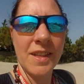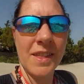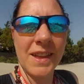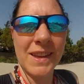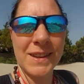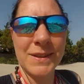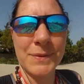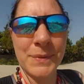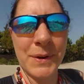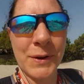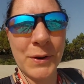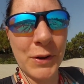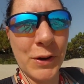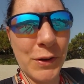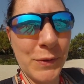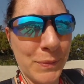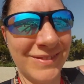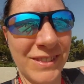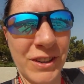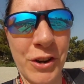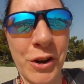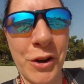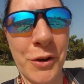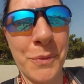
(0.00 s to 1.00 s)
There's my
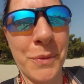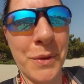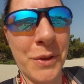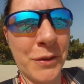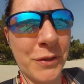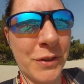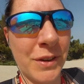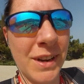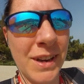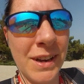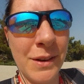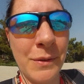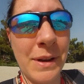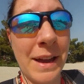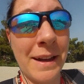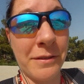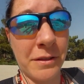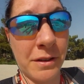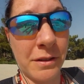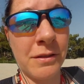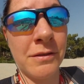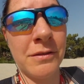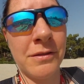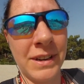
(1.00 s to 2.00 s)
group number 3. We have
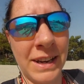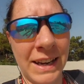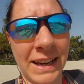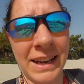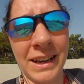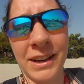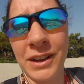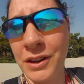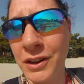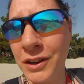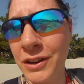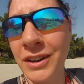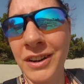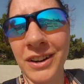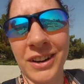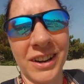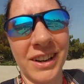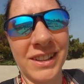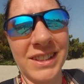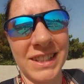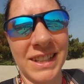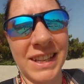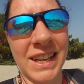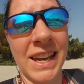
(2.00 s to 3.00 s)
a really good
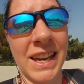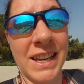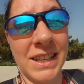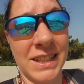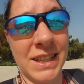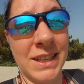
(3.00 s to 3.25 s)
guide today.